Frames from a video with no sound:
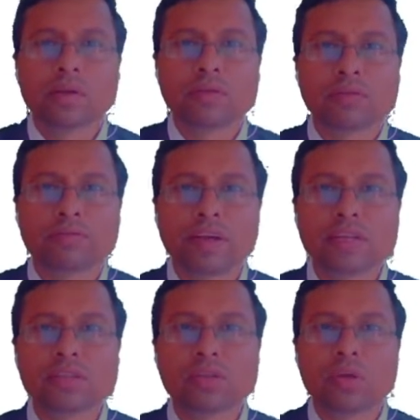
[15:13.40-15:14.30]
So
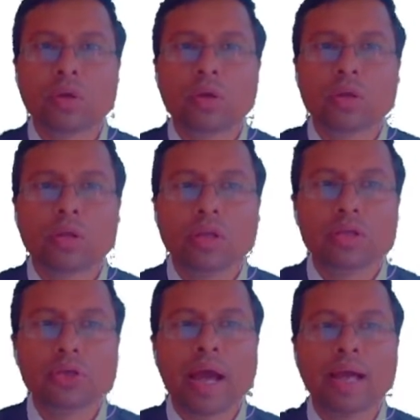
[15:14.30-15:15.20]
friends,
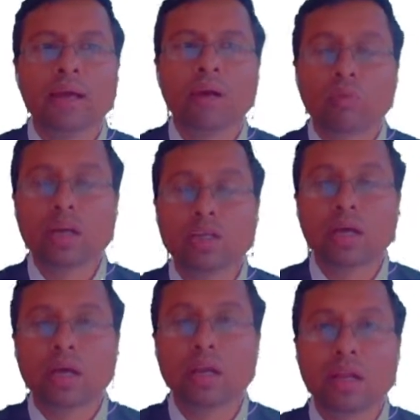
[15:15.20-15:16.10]
you have what
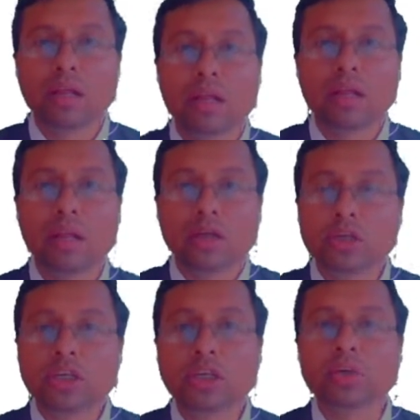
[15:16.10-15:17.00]

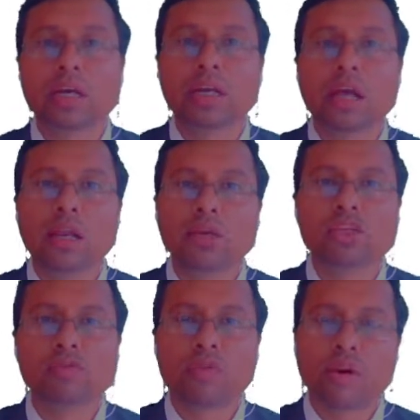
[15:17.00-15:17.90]
recruiter looks
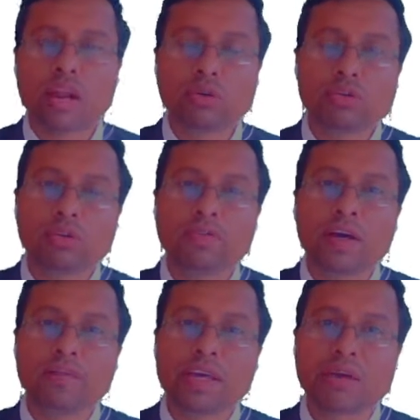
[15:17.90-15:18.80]
for. Now so far
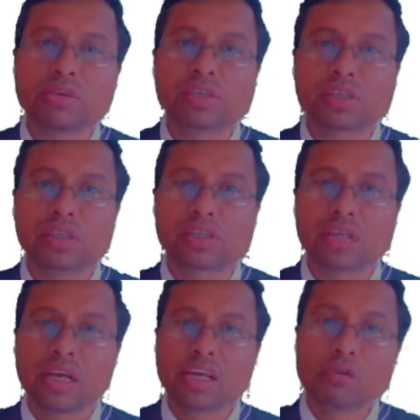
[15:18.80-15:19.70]
we have discussed
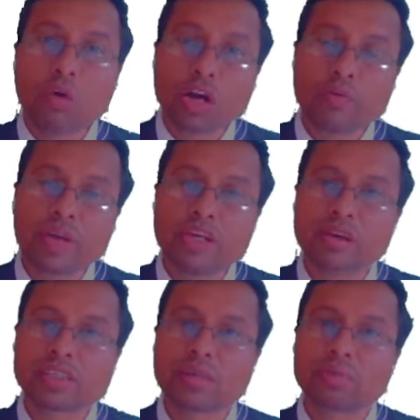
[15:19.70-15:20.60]
in what way you are
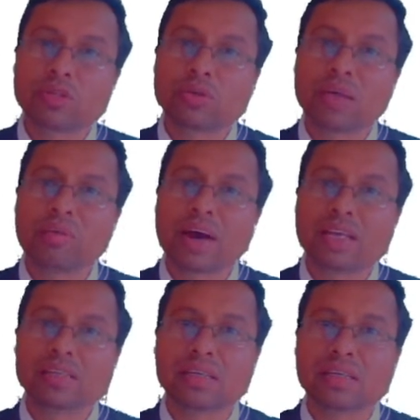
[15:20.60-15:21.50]
supposed to give
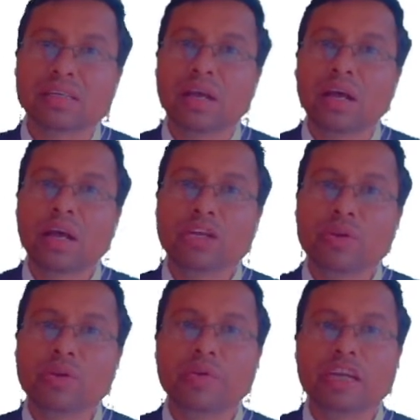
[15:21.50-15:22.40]
answers
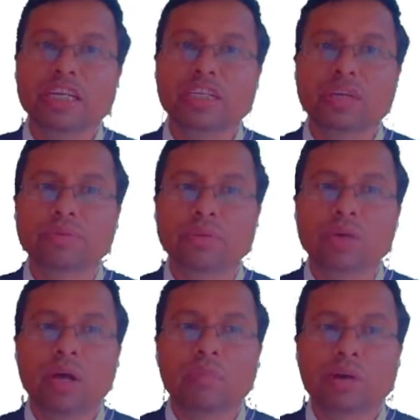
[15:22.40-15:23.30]
during your interview.
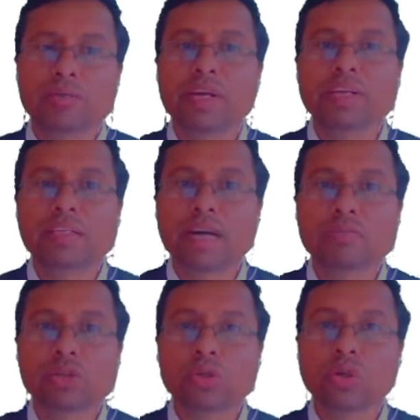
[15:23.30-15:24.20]
But when it comes
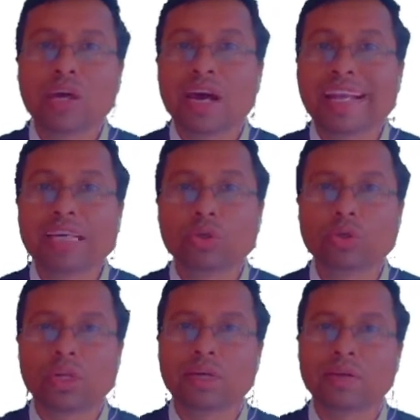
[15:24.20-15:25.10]
to
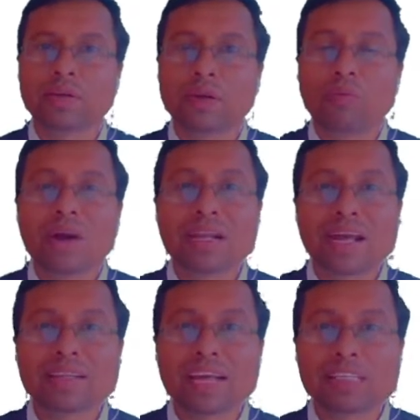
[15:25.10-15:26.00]
recruiter, what are
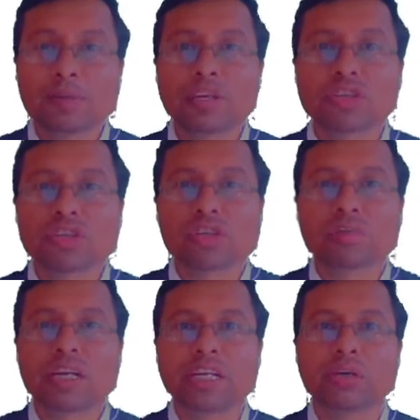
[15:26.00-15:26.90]
the expectations of
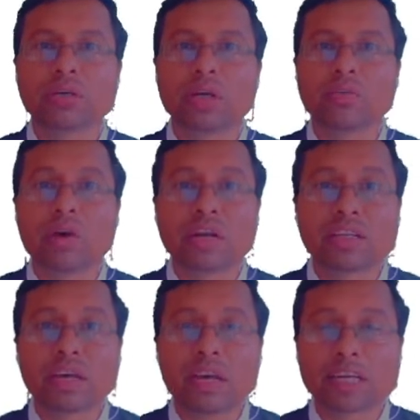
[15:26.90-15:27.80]
the recruiter? What are
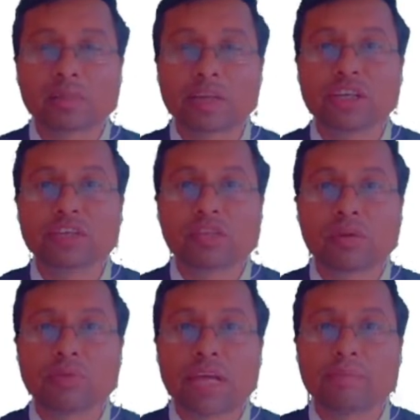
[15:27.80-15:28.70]
the expectations of
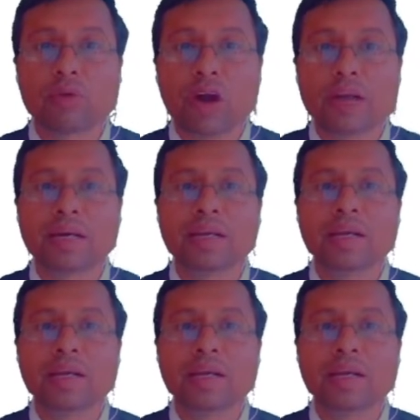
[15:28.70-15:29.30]
the employer